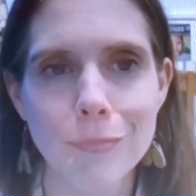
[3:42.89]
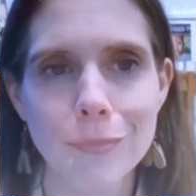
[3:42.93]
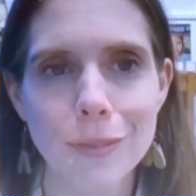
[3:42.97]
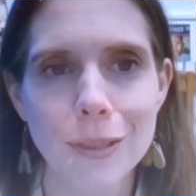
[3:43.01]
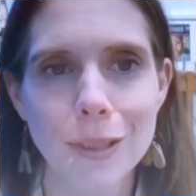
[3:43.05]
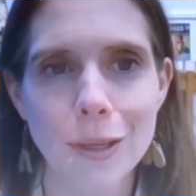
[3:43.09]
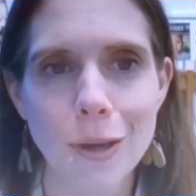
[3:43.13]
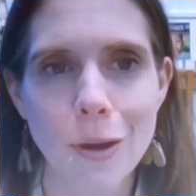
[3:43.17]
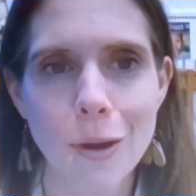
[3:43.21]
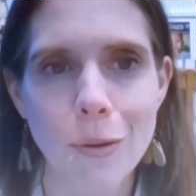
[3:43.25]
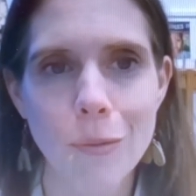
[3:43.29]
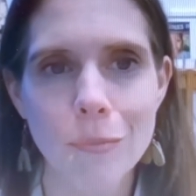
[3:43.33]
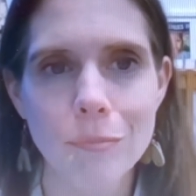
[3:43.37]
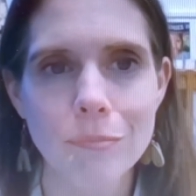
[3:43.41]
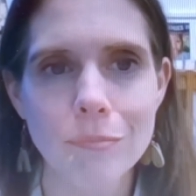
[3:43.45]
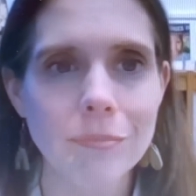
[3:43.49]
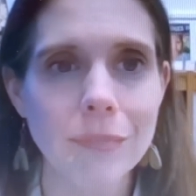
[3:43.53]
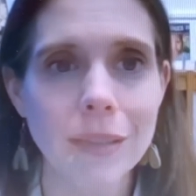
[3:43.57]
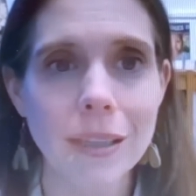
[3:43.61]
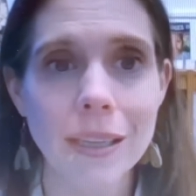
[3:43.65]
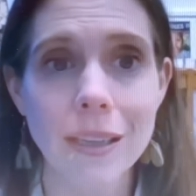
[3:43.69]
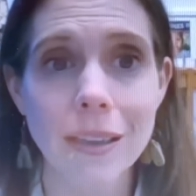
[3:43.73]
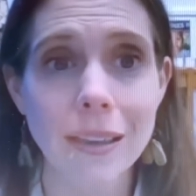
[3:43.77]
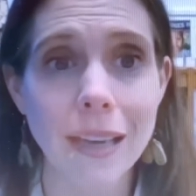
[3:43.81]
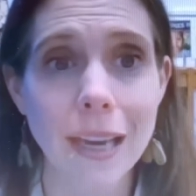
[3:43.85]

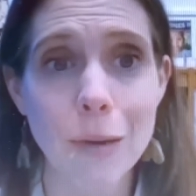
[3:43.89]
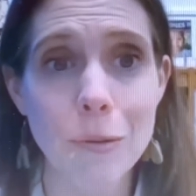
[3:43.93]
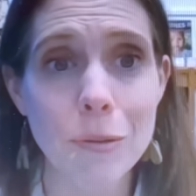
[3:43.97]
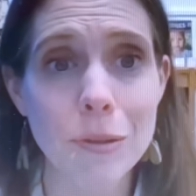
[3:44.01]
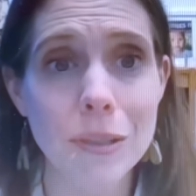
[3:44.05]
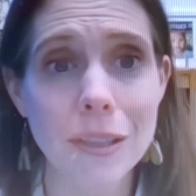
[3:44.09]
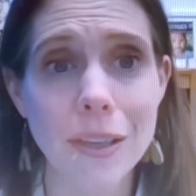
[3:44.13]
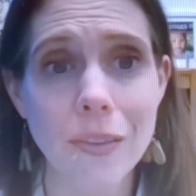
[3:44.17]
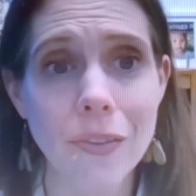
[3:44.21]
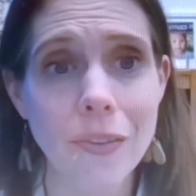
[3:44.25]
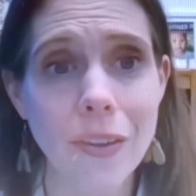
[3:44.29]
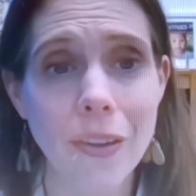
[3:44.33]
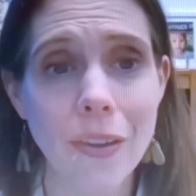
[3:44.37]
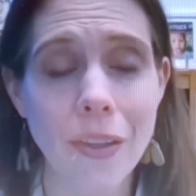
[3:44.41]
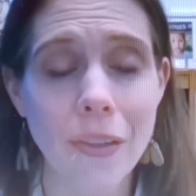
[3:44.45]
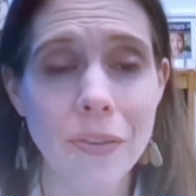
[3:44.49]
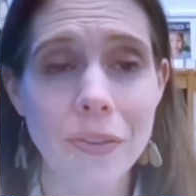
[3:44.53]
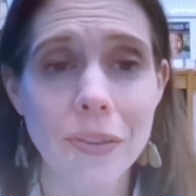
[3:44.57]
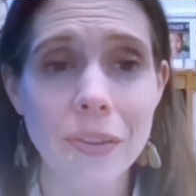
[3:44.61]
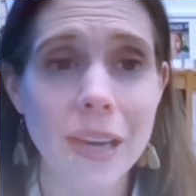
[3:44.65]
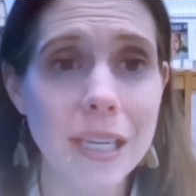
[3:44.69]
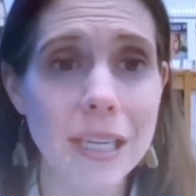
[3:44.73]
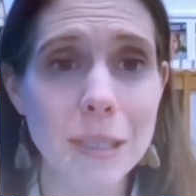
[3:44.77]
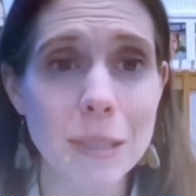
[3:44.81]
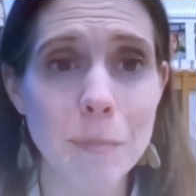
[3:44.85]
in a language that
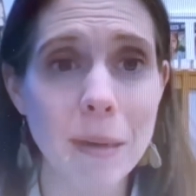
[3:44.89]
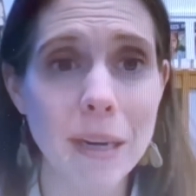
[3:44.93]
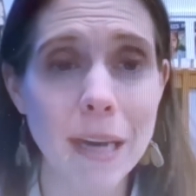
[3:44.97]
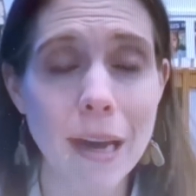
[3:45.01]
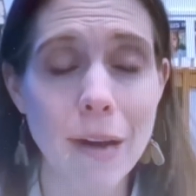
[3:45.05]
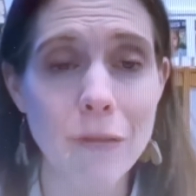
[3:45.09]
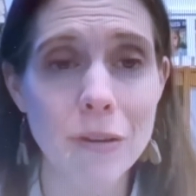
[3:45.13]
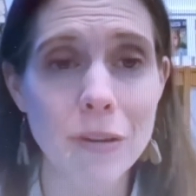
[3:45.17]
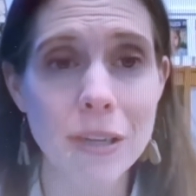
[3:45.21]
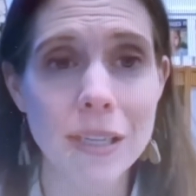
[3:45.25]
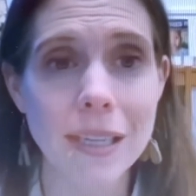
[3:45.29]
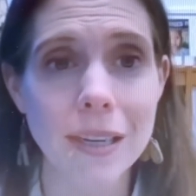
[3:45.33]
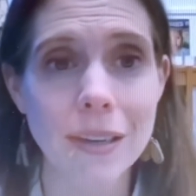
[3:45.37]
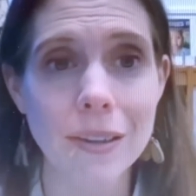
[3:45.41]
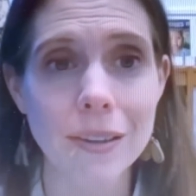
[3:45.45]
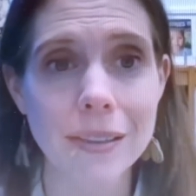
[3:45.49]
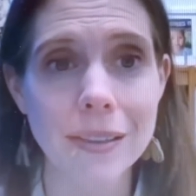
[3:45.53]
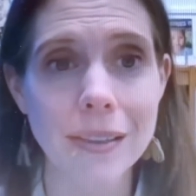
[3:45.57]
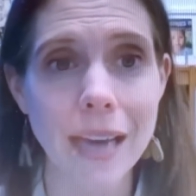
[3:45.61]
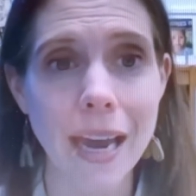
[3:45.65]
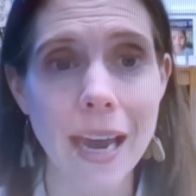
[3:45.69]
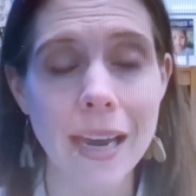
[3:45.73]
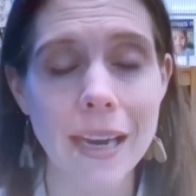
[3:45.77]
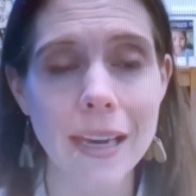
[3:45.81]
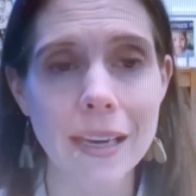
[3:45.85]
they speak every single
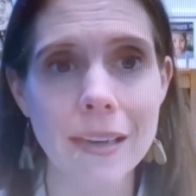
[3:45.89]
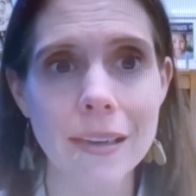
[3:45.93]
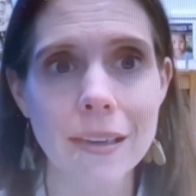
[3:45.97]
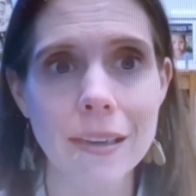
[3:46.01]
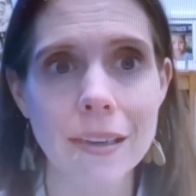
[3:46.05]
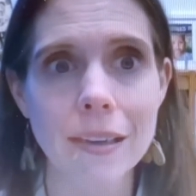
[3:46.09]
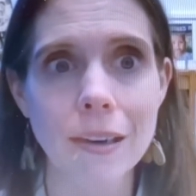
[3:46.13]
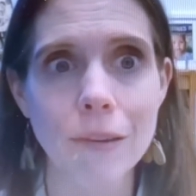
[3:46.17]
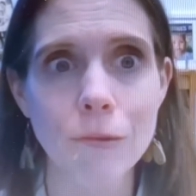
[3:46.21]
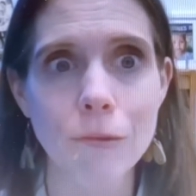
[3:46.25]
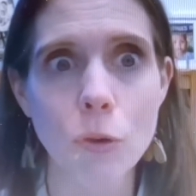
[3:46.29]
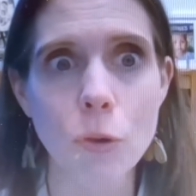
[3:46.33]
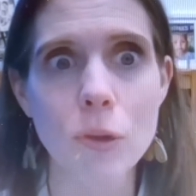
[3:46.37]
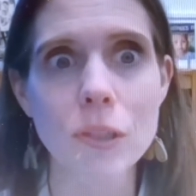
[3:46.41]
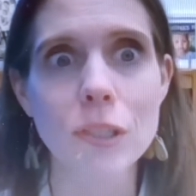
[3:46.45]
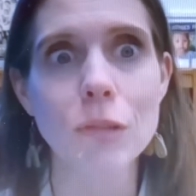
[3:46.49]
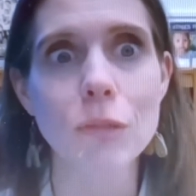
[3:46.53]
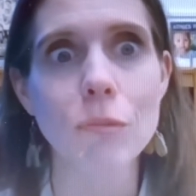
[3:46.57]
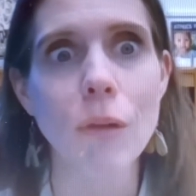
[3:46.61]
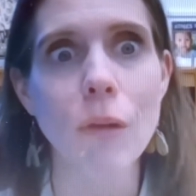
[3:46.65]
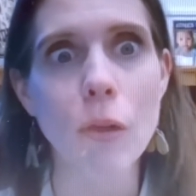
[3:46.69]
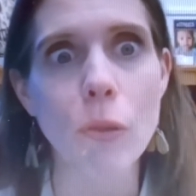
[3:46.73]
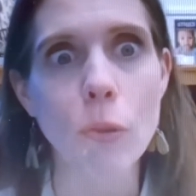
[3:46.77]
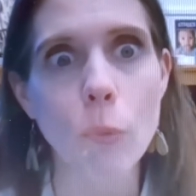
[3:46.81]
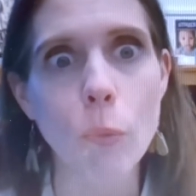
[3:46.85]
day. And of course,
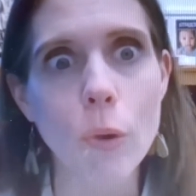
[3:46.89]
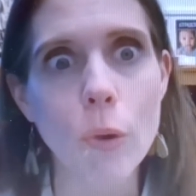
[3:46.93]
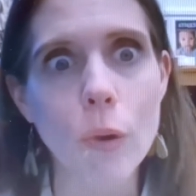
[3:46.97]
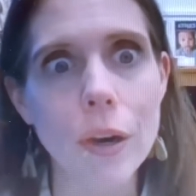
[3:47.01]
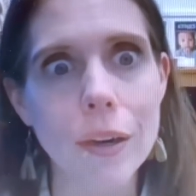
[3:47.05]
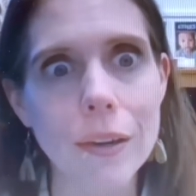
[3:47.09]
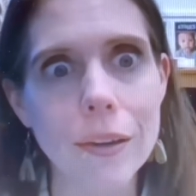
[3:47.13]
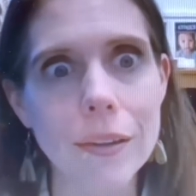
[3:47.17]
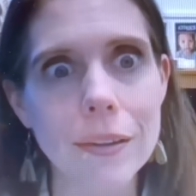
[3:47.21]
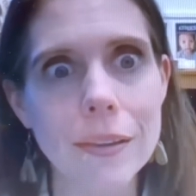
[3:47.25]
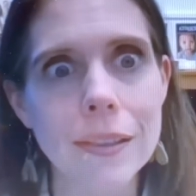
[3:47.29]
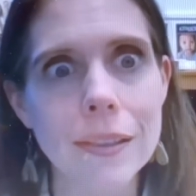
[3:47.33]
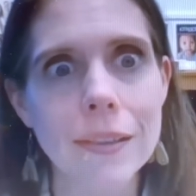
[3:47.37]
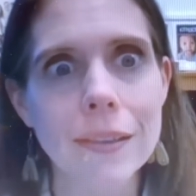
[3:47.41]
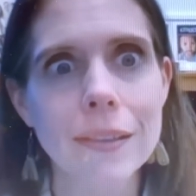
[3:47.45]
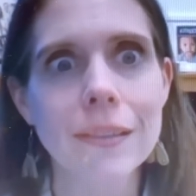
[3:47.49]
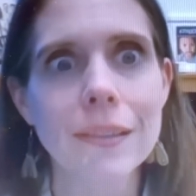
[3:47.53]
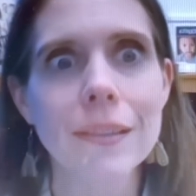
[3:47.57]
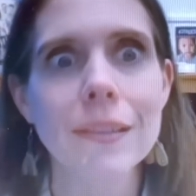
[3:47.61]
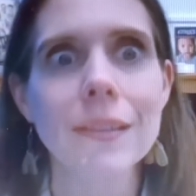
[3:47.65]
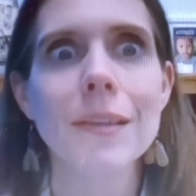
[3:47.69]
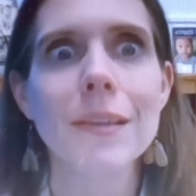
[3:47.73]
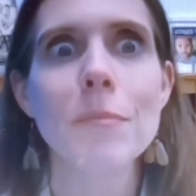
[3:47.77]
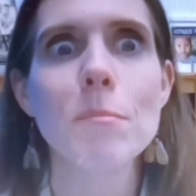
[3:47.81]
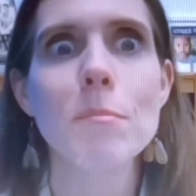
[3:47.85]
around the world,
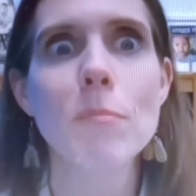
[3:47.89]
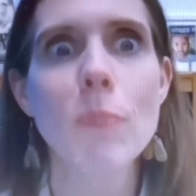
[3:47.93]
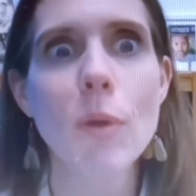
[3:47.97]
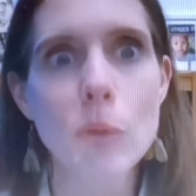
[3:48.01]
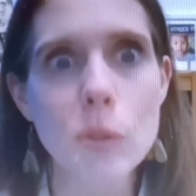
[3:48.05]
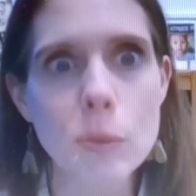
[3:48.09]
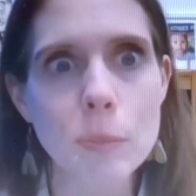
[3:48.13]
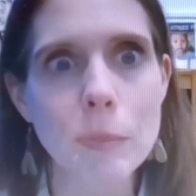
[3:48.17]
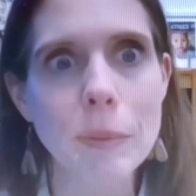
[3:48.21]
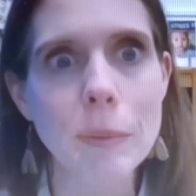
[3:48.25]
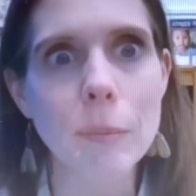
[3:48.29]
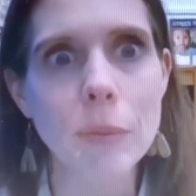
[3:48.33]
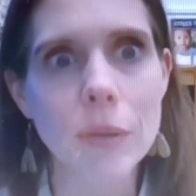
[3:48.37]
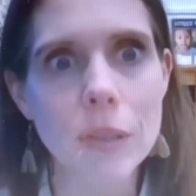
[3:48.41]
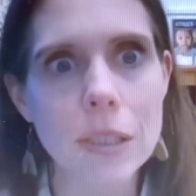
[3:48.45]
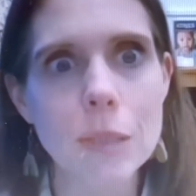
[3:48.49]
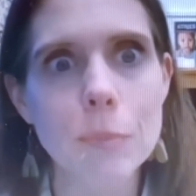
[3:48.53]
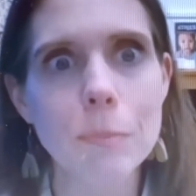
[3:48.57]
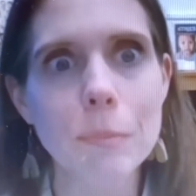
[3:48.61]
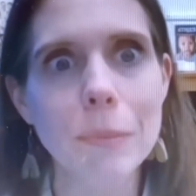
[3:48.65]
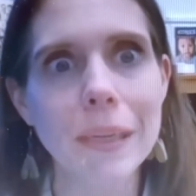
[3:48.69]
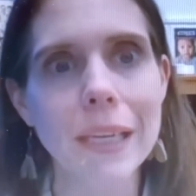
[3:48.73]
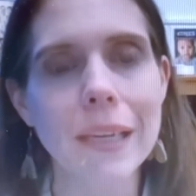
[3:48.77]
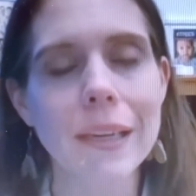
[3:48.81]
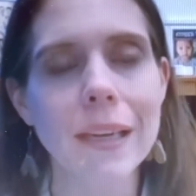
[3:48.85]
most people
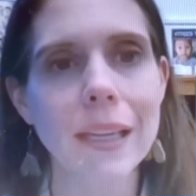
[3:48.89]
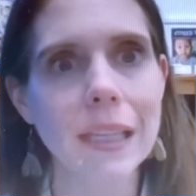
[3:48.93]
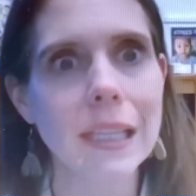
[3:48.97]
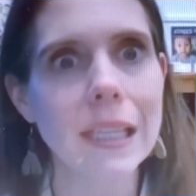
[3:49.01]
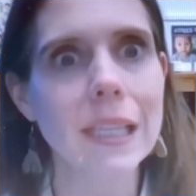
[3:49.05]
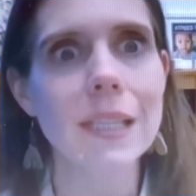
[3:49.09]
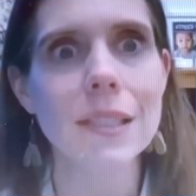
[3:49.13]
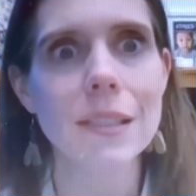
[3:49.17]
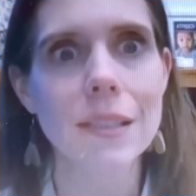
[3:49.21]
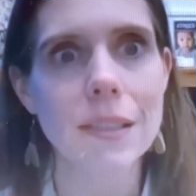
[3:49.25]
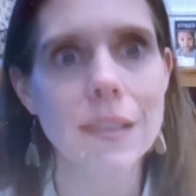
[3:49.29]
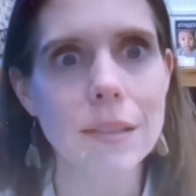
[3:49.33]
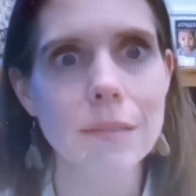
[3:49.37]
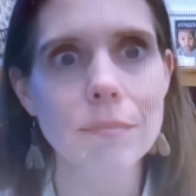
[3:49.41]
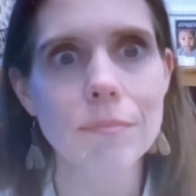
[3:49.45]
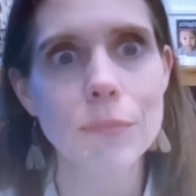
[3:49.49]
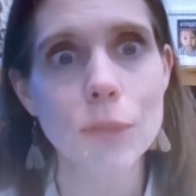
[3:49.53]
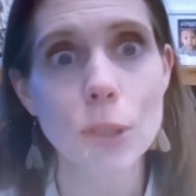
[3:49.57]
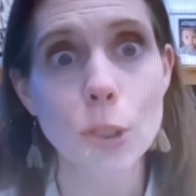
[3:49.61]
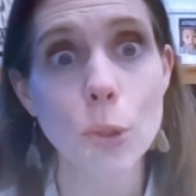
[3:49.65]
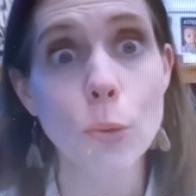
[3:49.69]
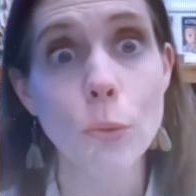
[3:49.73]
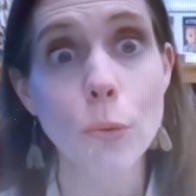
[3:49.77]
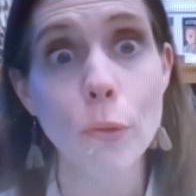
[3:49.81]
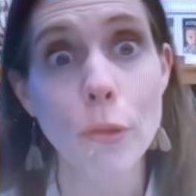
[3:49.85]
speak at least
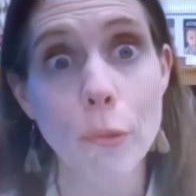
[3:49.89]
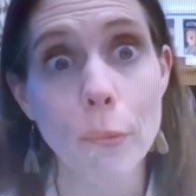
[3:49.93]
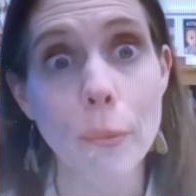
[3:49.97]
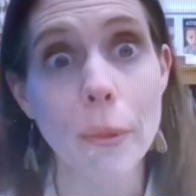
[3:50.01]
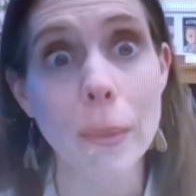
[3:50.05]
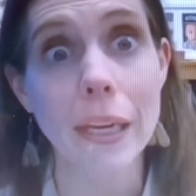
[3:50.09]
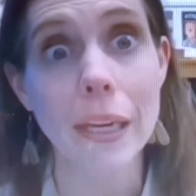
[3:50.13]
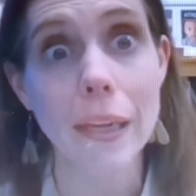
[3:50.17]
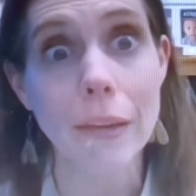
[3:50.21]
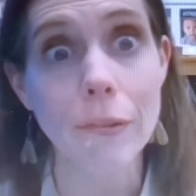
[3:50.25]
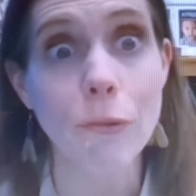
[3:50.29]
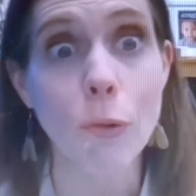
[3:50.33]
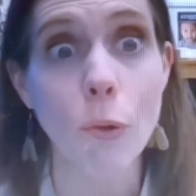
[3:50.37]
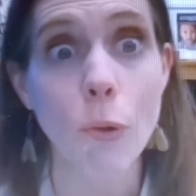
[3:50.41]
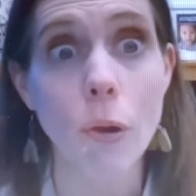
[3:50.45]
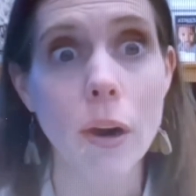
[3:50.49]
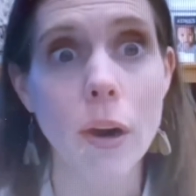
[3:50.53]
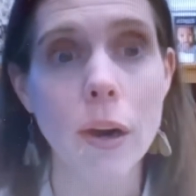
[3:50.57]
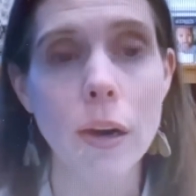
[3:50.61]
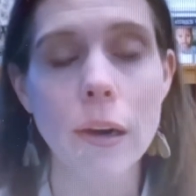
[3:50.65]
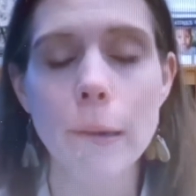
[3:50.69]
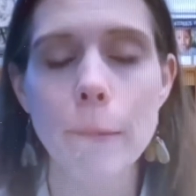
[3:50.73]
2, 3, 4.